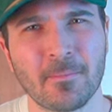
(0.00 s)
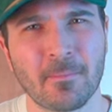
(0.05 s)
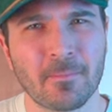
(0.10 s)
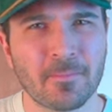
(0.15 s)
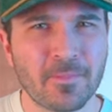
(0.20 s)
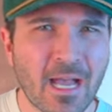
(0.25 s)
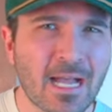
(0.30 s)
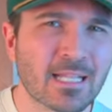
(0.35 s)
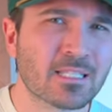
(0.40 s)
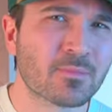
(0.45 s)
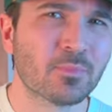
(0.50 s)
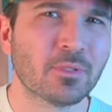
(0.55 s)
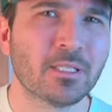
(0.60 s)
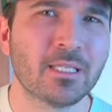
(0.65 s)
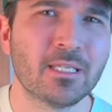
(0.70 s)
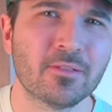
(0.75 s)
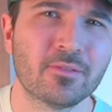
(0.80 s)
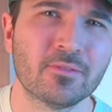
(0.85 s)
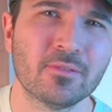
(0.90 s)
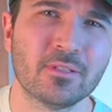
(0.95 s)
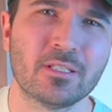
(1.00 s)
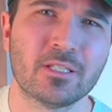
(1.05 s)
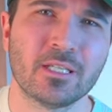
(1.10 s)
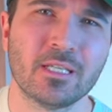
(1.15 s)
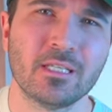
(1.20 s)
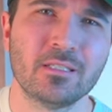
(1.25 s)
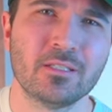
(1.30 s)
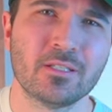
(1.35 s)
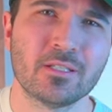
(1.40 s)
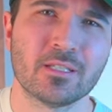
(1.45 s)
That's playing through the
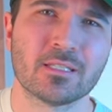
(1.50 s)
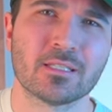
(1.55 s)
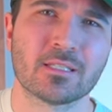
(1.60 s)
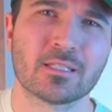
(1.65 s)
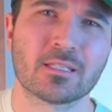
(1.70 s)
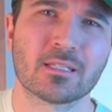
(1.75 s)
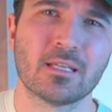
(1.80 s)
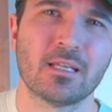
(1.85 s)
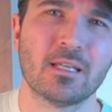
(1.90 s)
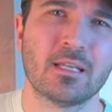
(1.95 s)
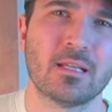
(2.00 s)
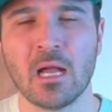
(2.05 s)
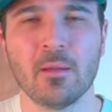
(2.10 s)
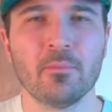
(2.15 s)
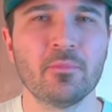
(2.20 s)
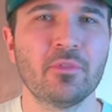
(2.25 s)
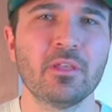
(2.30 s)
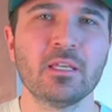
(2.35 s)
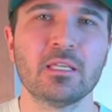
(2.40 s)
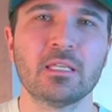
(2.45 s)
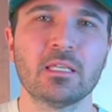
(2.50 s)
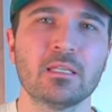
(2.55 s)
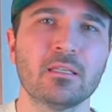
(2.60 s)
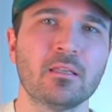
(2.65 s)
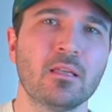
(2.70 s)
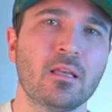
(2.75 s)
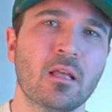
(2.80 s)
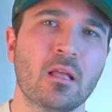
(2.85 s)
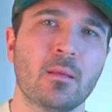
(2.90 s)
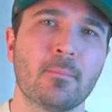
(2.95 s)
changes. I'm
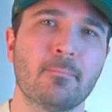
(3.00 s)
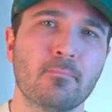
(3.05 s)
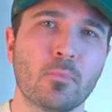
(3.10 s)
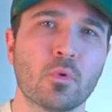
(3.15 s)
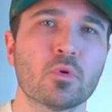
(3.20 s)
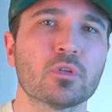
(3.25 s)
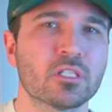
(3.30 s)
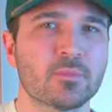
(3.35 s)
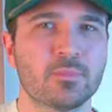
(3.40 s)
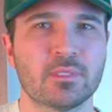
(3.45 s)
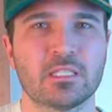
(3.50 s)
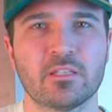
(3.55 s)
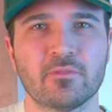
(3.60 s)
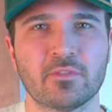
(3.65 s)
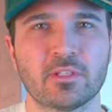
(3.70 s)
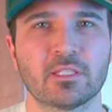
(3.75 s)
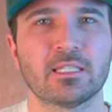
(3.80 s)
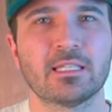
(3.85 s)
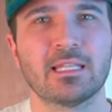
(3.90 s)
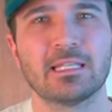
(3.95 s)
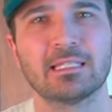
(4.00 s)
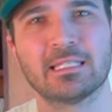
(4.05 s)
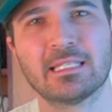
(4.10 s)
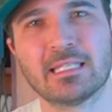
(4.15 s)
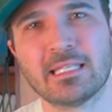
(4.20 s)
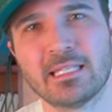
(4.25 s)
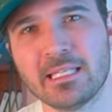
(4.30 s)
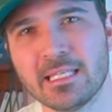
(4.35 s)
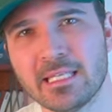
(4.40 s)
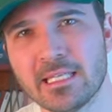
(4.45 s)
thinking more specifically than
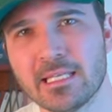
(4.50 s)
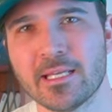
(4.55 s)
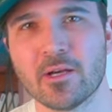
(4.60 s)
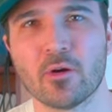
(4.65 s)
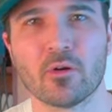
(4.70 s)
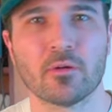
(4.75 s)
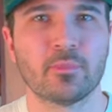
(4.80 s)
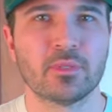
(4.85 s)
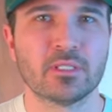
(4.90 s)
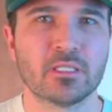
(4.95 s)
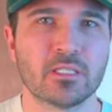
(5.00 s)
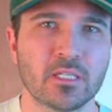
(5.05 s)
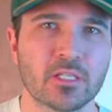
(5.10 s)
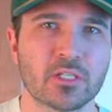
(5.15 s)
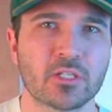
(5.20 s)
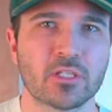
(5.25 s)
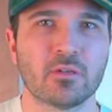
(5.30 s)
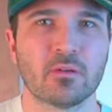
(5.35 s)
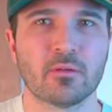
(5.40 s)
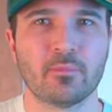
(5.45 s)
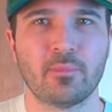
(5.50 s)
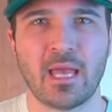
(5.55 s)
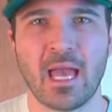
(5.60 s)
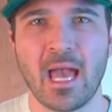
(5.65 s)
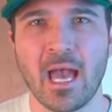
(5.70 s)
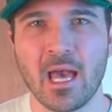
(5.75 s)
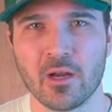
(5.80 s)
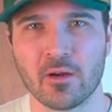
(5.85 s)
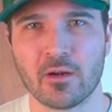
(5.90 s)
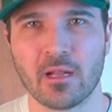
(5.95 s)
key or position or
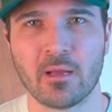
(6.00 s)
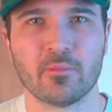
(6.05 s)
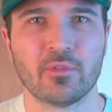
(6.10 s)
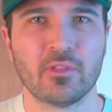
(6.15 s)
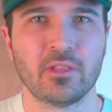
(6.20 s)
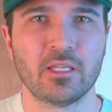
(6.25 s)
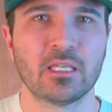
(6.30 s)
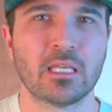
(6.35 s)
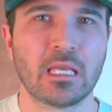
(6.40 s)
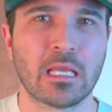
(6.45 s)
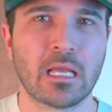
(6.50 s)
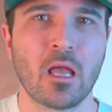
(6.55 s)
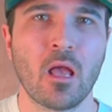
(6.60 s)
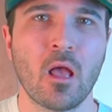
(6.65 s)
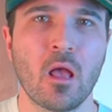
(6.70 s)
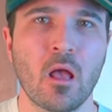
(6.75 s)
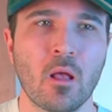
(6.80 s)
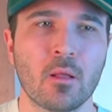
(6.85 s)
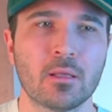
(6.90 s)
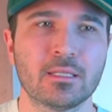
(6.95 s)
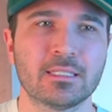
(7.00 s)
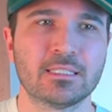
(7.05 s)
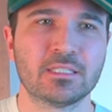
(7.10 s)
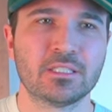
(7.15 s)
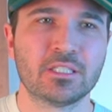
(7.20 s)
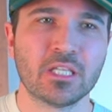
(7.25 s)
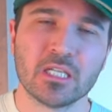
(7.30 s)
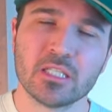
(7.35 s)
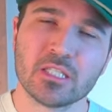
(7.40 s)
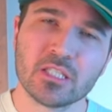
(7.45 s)
pattern. I'm thinking,
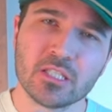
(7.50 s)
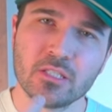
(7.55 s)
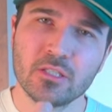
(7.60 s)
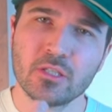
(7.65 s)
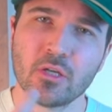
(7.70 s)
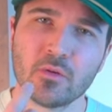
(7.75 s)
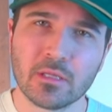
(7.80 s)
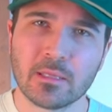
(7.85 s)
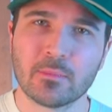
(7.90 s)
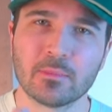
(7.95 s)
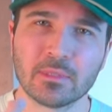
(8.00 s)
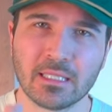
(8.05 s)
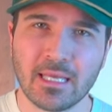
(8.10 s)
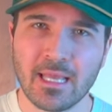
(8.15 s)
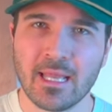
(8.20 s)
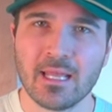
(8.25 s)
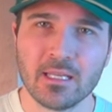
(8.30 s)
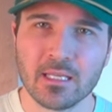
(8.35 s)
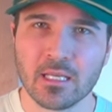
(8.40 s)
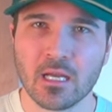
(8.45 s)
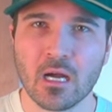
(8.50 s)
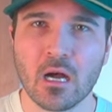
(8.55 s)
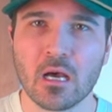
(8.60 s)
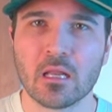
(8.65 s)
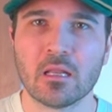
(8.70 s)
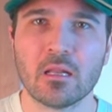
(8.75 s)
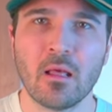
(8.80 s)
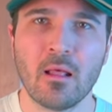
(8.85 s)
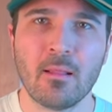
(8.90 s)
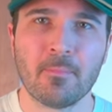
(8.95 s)
does the note I'm landing
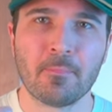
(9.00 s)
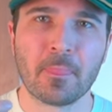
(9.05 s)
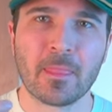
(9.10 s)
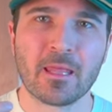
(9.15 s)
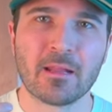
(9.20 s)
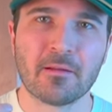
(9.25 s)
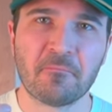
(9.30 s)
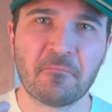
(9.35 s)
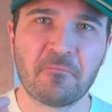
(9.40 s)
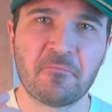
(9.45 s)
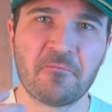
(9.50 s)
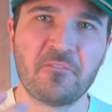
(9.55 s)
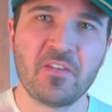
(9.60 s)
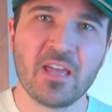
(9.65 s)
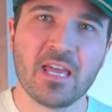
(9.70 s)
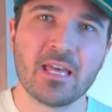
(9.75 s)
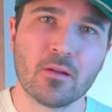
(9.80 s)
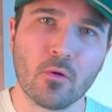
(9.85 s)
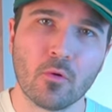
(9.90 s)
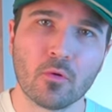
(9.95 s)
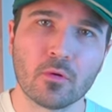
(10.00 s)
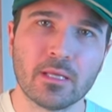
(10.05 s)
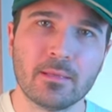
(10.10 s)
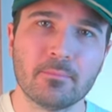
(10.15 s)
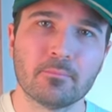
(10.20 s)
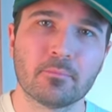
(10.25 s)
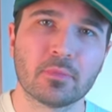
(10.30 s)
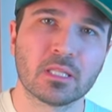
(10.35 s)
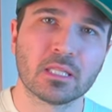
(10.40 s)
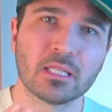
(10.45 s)
on fit or
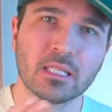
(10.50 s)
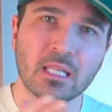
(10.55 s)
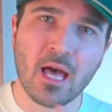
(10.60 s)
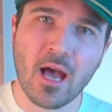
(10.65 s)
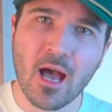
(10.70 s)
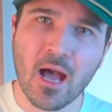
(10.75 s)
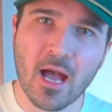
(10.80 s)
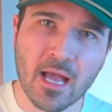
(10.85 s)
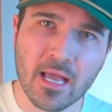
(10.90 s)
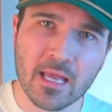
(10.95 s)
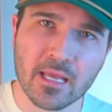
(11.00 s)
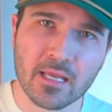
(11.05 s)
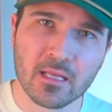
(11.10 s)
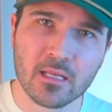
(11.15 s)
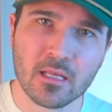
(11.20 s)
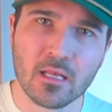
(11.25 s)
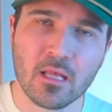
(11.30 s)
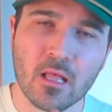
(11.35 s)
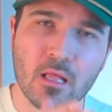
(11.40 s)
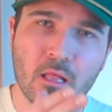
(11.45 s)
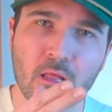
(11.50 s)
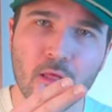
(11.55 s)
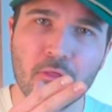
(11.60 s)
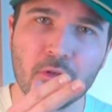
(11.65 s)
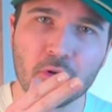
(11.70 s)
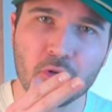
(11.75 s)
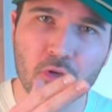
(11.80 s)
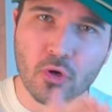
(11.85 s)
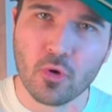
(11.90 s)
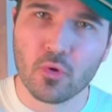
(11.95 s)
imply the
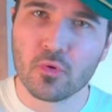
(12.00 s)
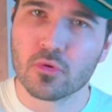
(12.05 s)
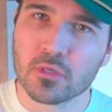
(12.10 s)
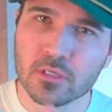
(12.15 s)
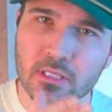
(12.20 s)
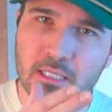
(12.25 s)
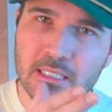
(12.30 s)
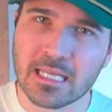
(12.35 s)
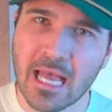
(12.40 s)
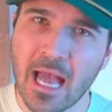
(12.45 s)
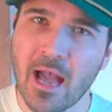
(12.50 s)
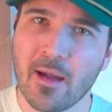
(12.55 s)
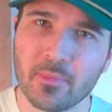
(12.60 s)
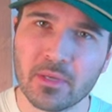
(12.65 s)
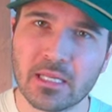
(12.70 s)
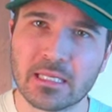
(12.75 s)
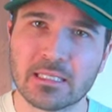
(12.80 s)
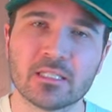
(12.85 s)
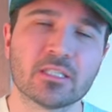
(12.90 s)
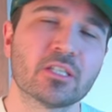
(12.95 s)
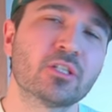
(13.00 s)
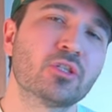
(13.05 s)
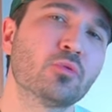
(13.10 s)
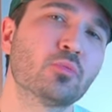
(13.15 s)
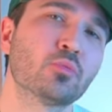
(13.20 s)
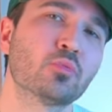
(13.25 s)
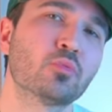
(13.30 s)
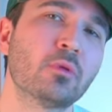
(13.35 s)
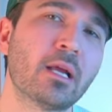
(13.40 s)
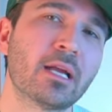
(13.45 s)
chord that's happening? Does it
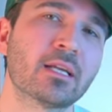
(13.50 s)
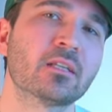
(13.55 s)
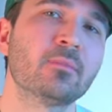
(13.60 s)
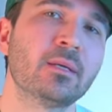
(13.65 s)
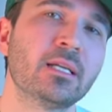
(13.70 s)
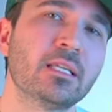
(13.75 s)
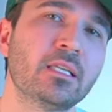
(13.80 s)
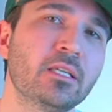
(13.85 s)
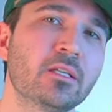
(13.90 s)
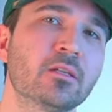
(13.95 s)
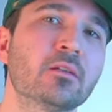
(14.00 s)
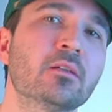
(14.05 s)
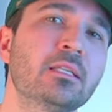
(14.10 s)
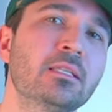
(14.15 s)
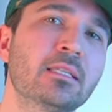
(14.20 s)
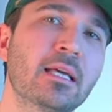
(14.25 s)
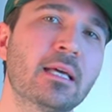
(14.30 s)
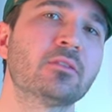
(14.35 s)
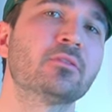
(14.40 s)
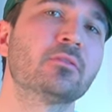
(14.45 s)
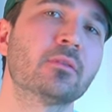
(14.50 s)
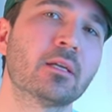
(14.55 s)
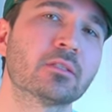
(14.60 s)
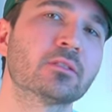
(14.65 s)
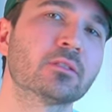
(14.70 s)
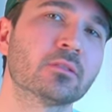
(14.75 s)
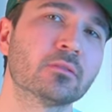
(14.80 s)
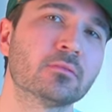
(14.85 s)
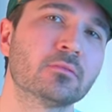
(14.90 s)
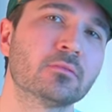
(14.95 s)
direct my ear in that direction?